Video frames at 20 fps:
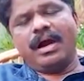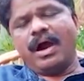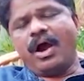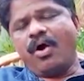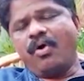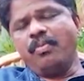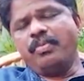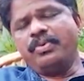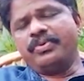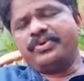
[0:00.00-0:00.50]

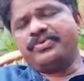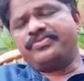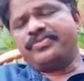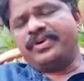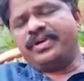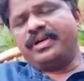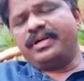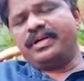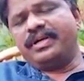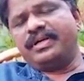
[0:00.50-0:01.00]
How
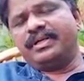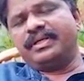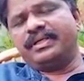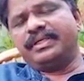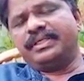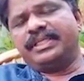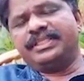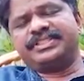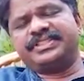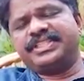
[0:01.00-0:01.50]
beautiful
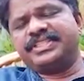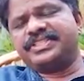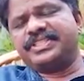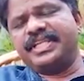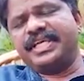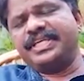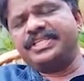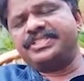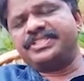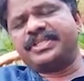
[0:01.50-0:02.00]
is this
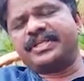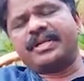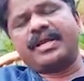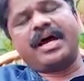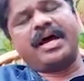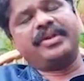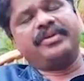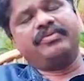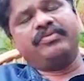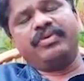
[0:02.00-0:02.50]
nature
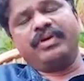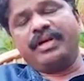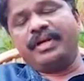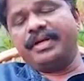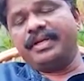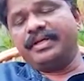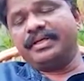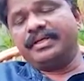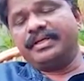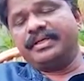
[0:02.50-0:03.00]
and
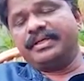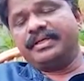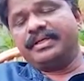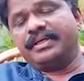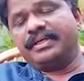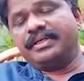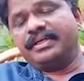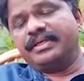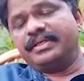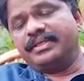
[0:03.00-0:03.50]
world,
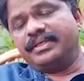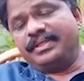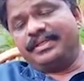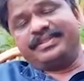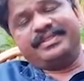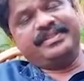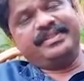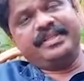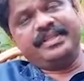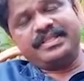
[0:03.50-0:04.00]

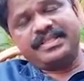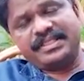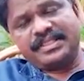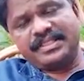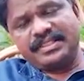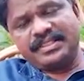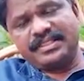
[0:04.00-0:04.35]
isn't it?